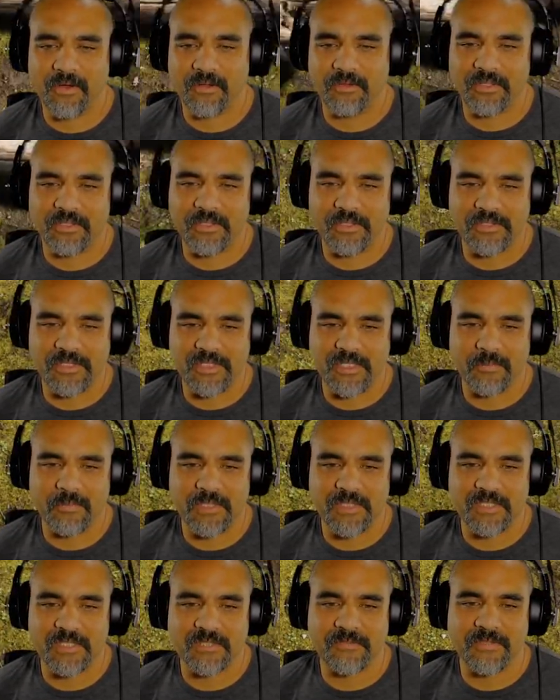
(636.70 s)
the ghost
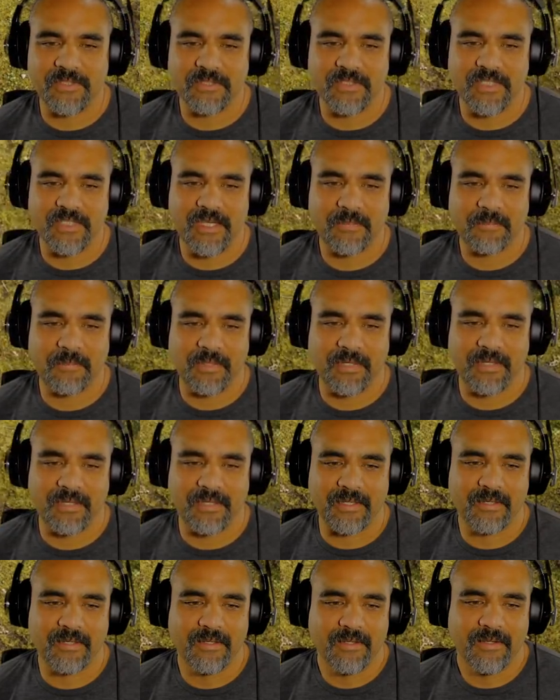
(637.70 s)
images filled up
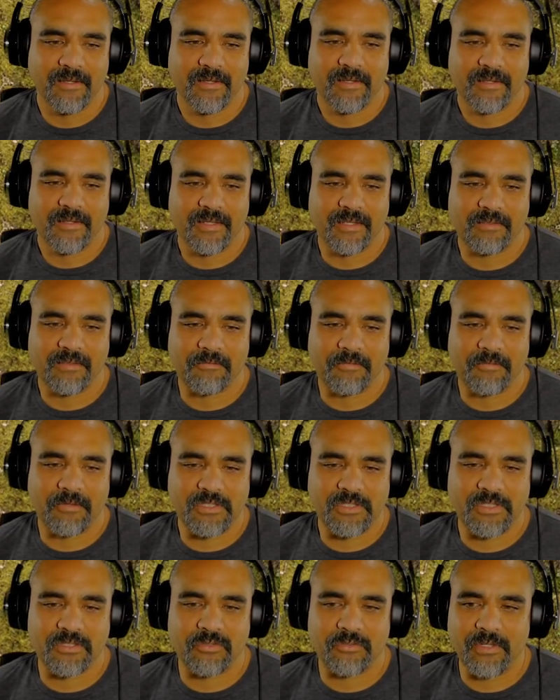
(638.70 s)
and get the
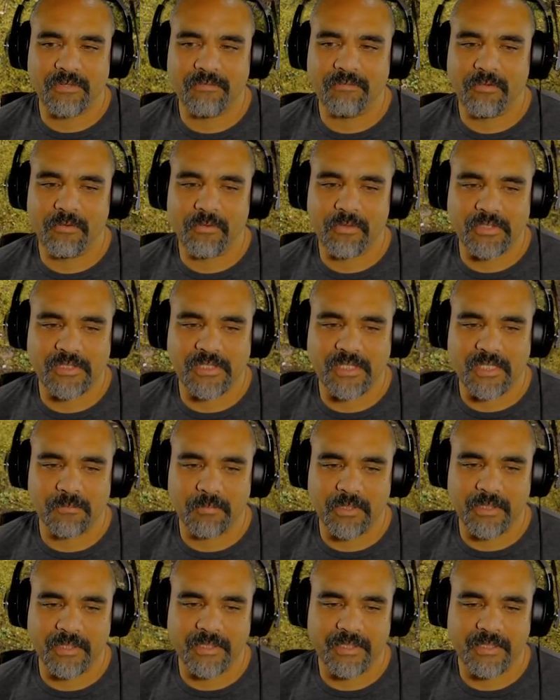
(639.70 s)
first 3 floors
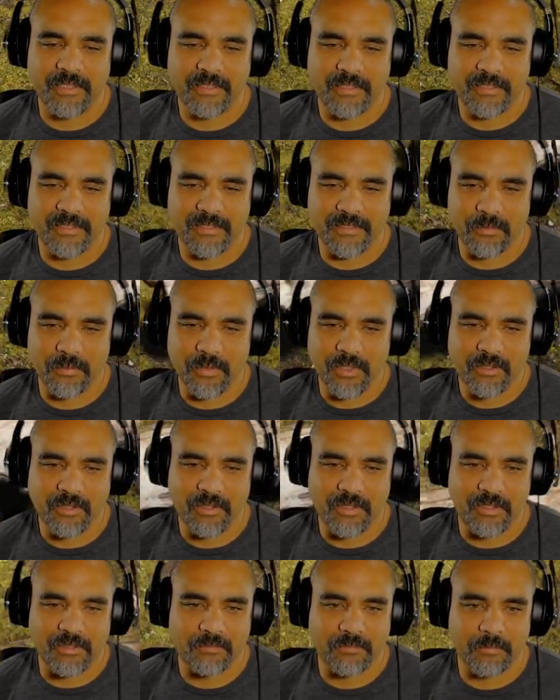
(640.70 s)
completed, because we
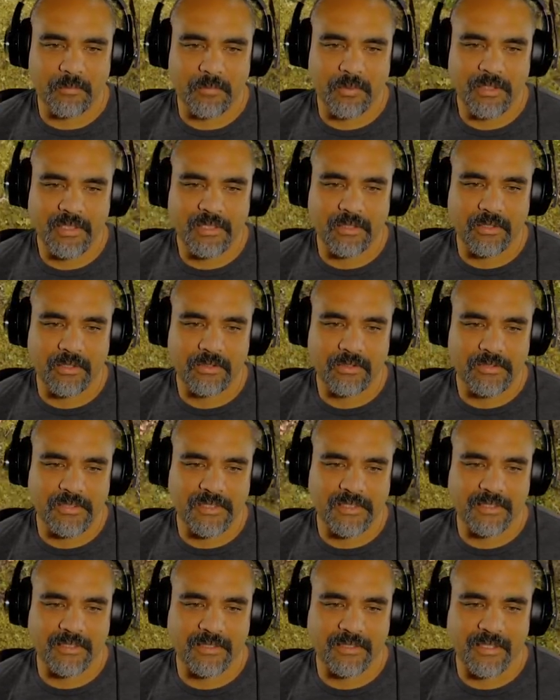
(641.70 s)
are pretty close
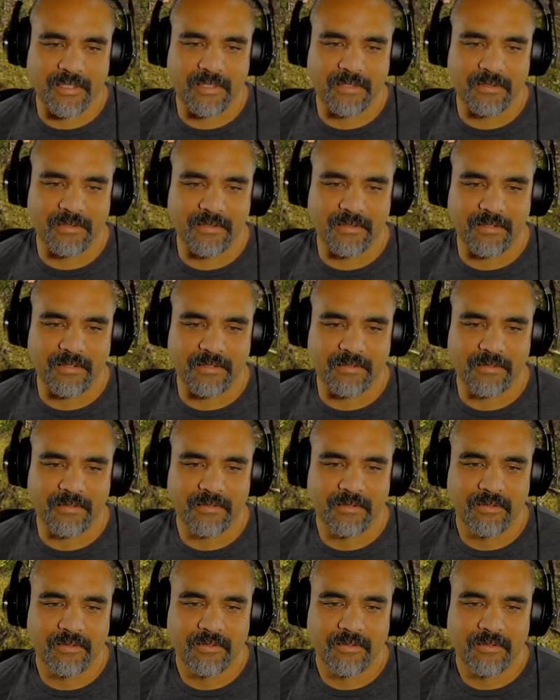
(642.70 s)
to getting the
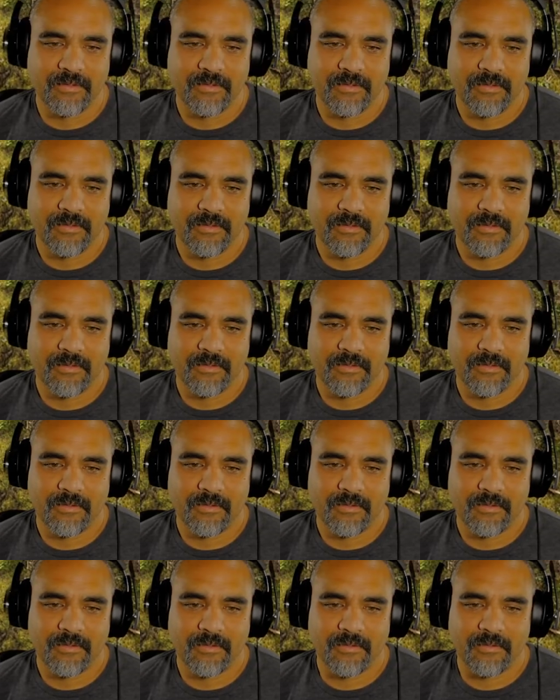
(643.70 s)

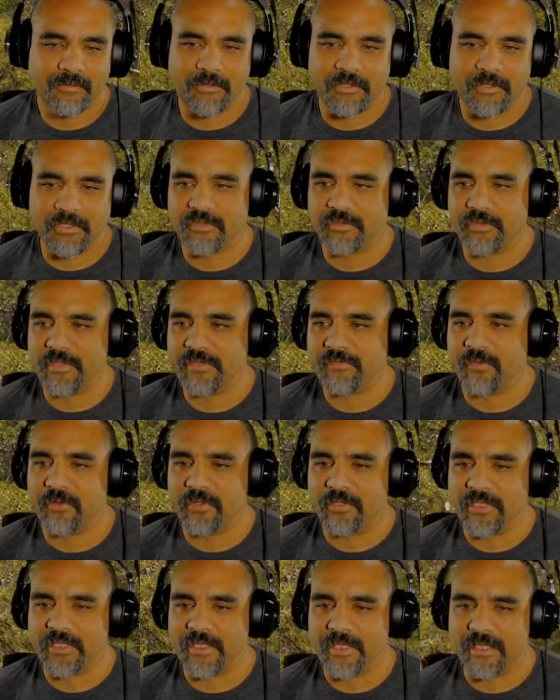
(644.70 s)
first 3
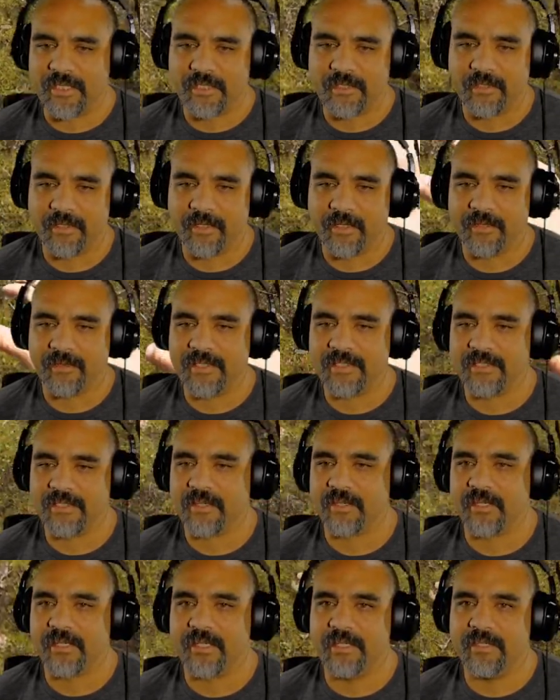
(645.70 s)
floors done, and these
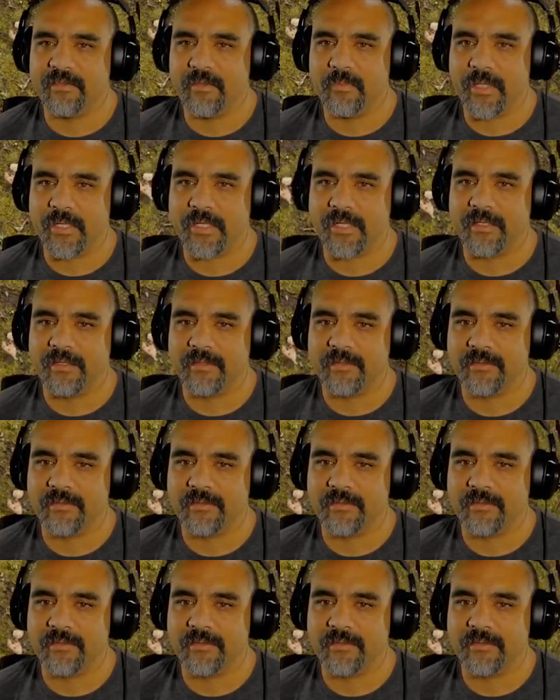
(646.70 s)
are in the way.